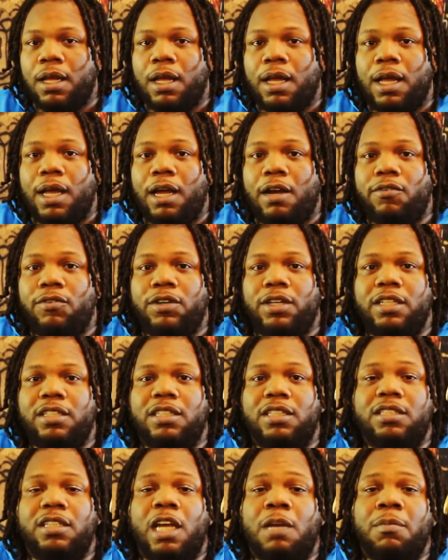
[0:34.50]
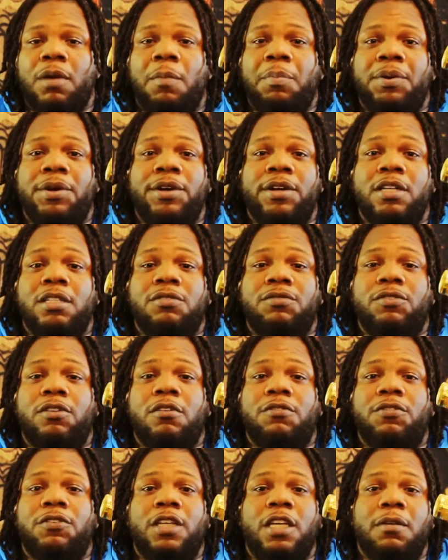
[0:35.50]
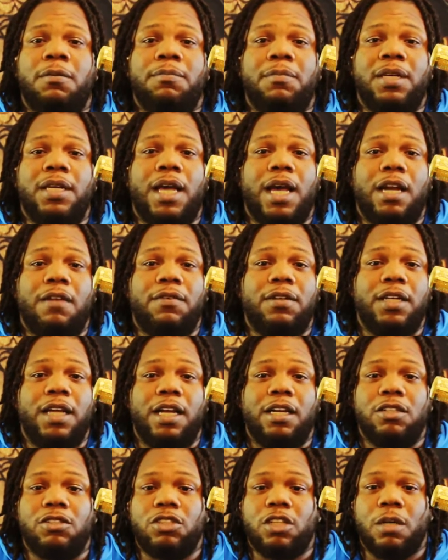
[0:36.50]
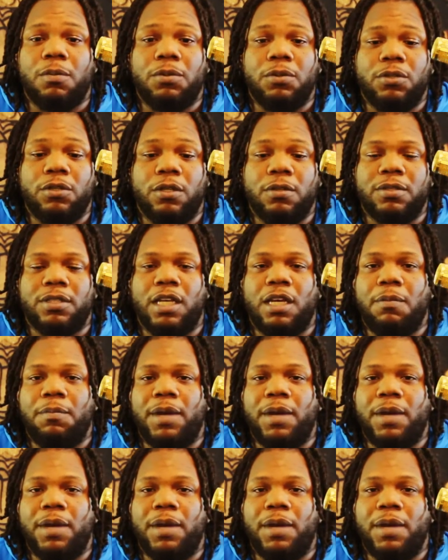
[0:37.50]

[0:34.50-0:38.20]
really just thank my parents for keeping me out of a lot of trouble, you know what I'm saying?